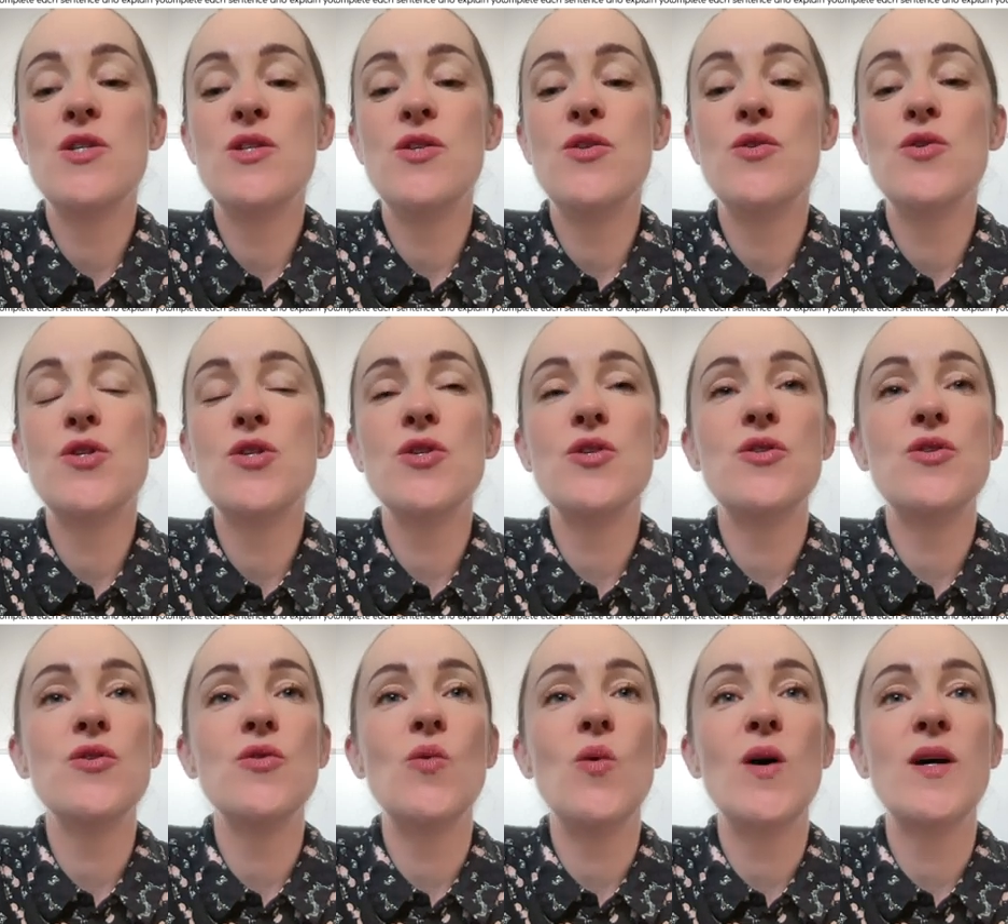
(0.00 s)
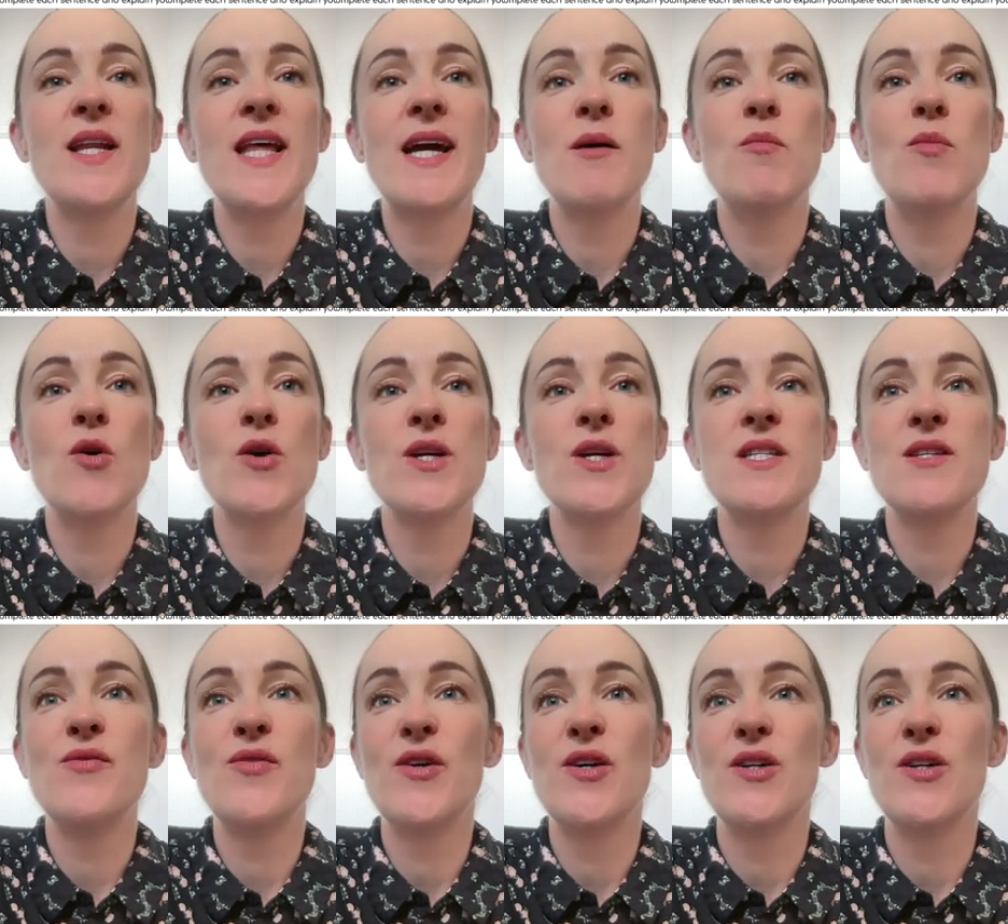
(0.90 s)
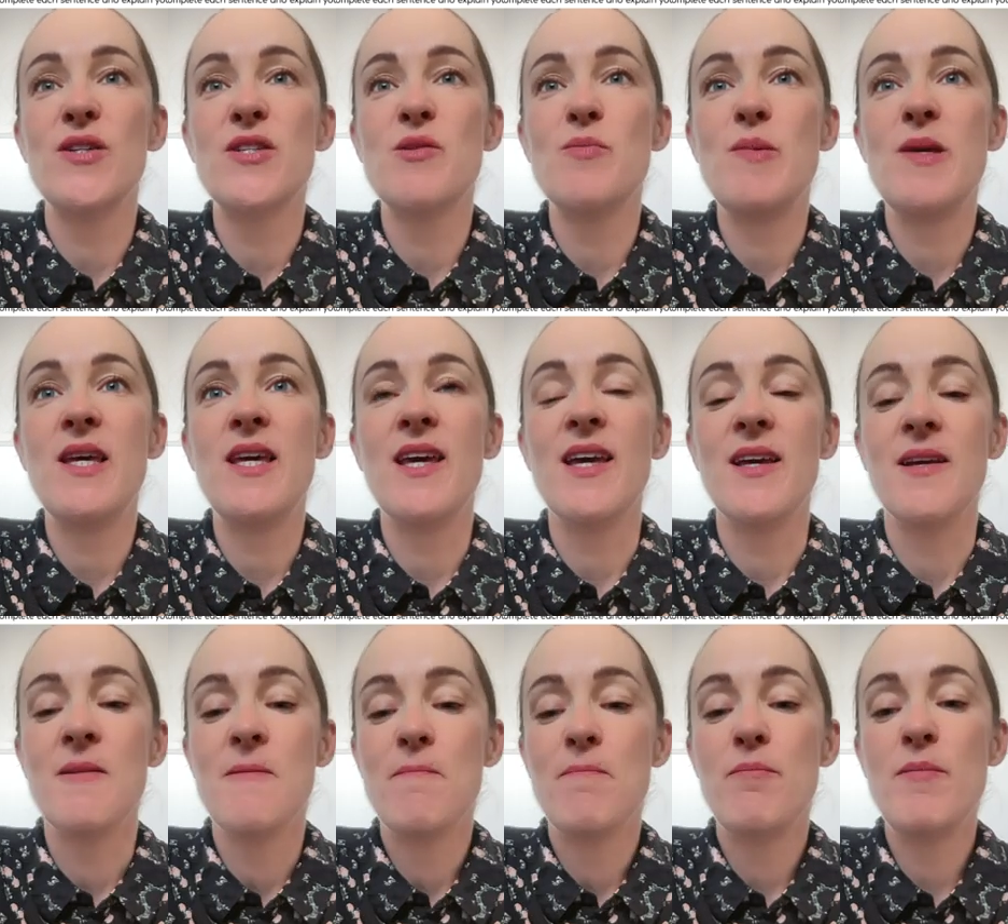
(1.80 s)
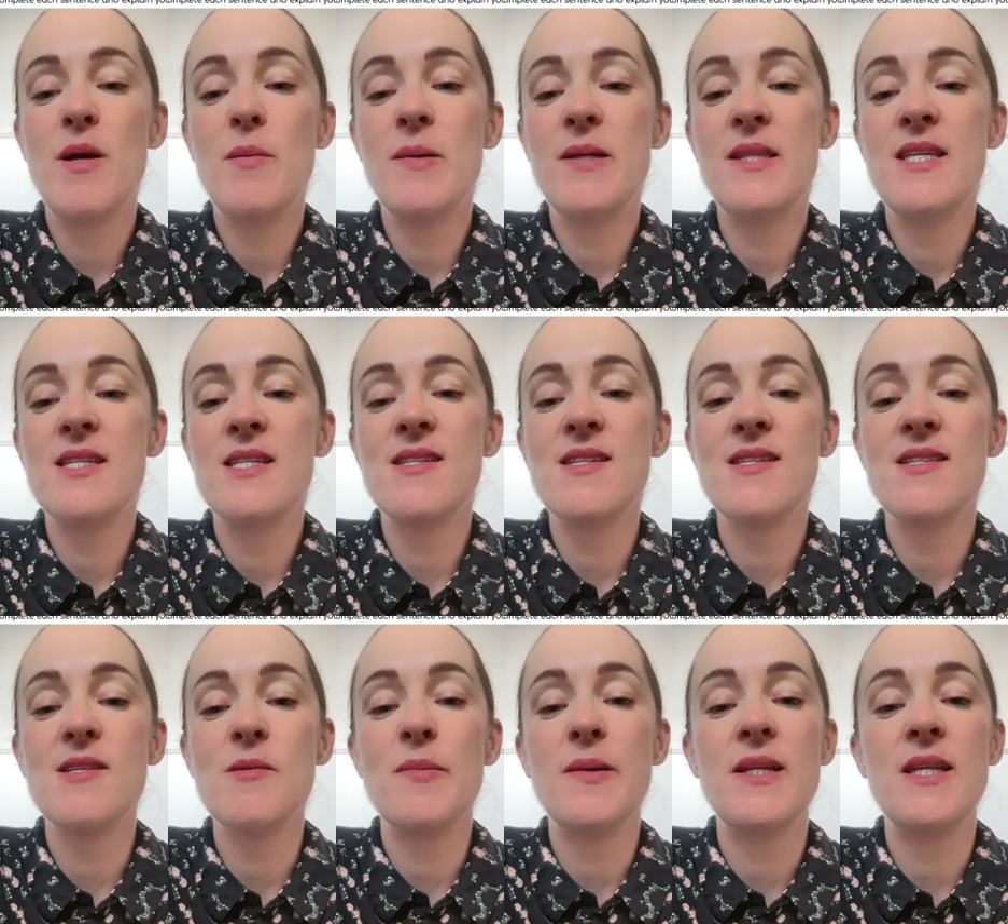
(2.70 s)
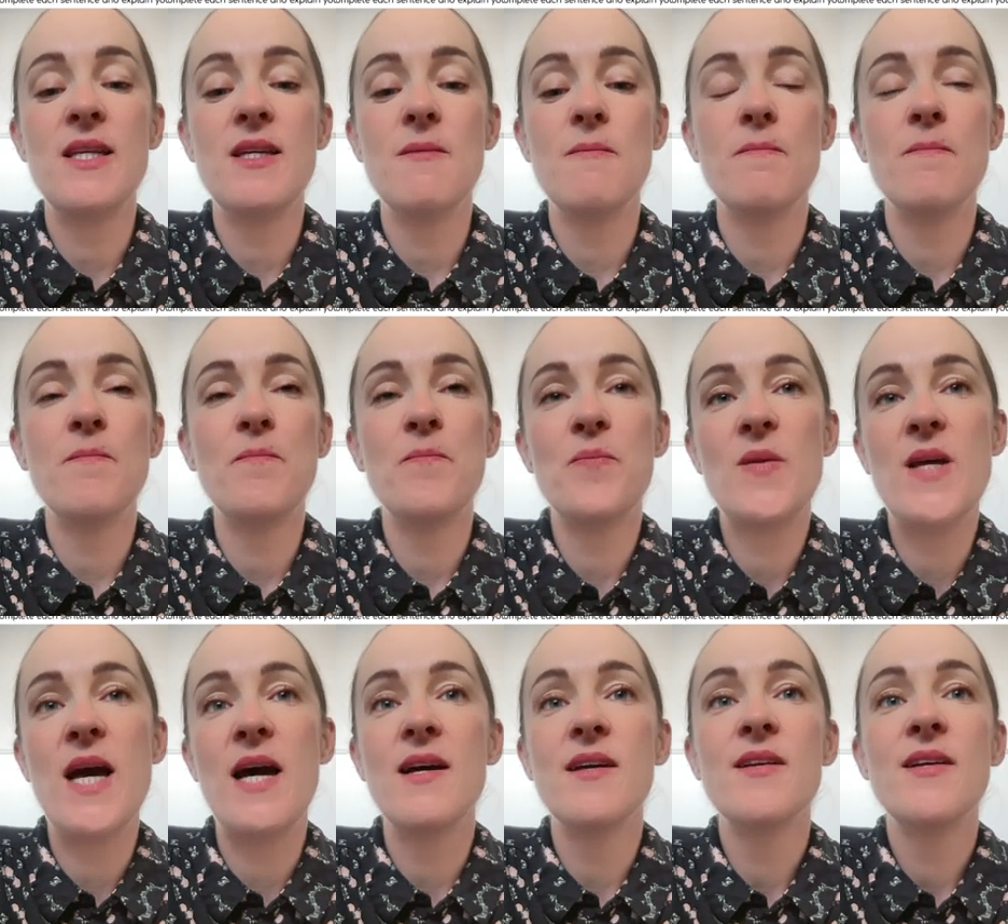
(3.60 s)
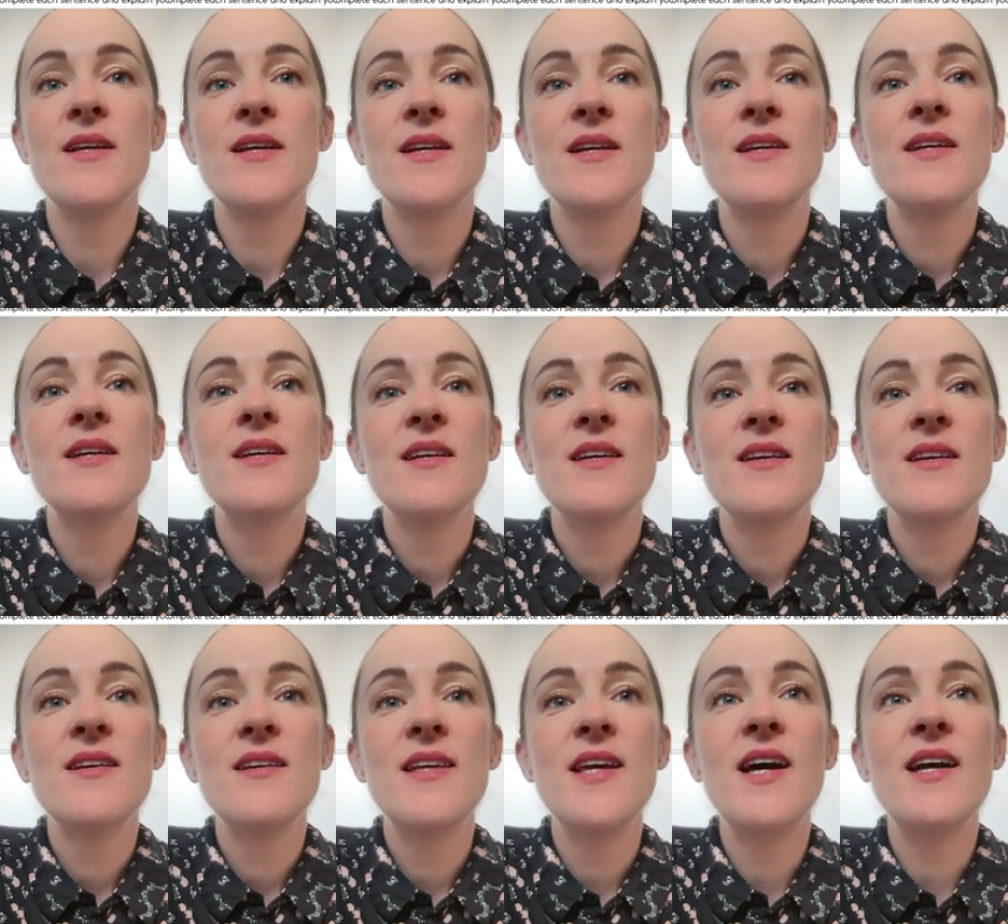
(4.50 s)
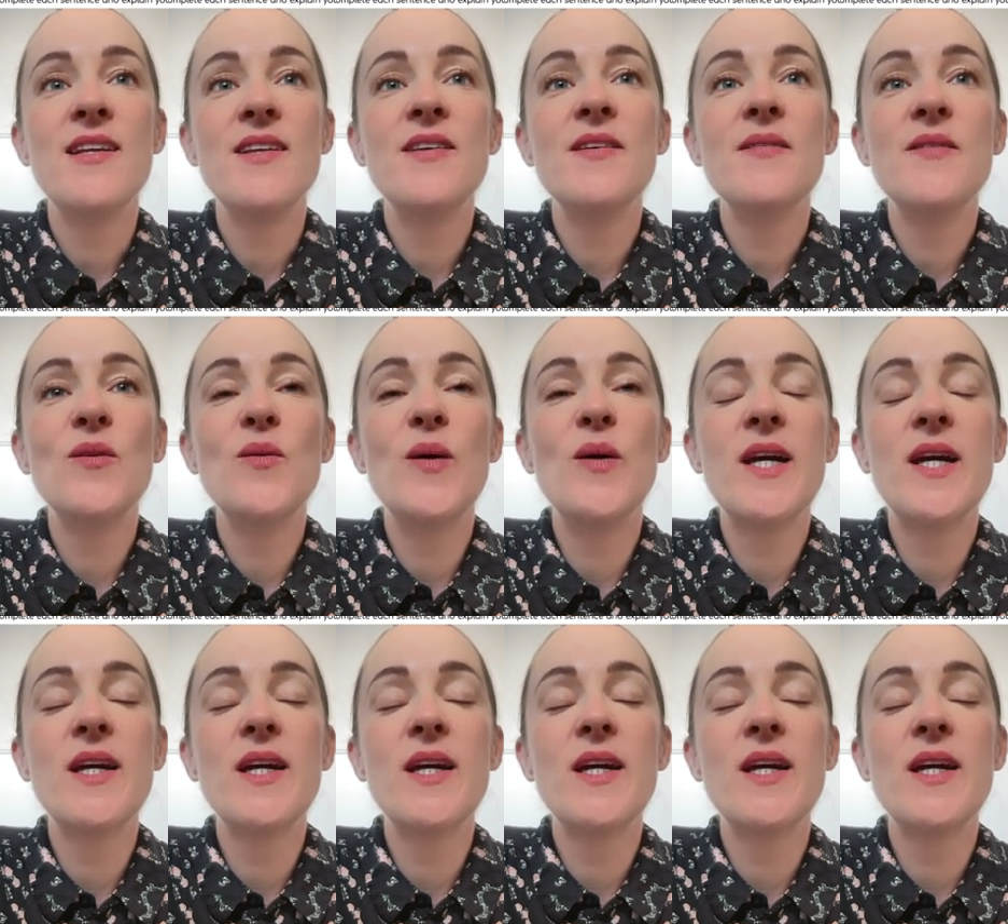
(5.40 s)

you should do one like a more difficult speaking. Maybe this is a bit, yeah. We